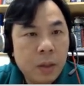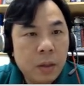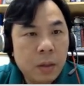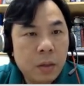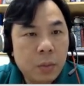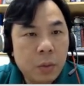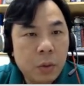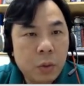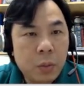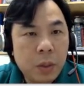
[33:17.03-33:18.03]
It's
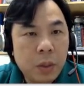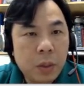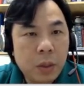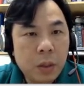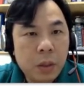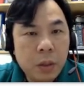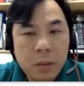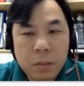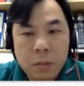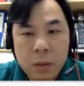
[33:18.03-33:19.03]
supposed to be
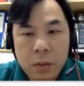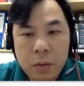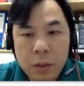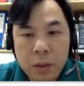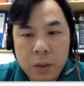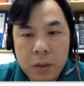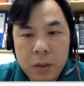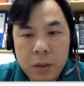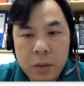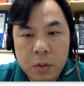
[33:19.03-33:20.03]

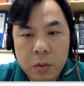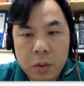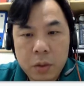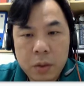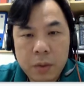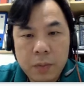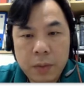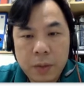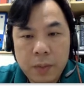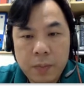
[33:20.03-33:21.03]
matrix 2 here. Yep.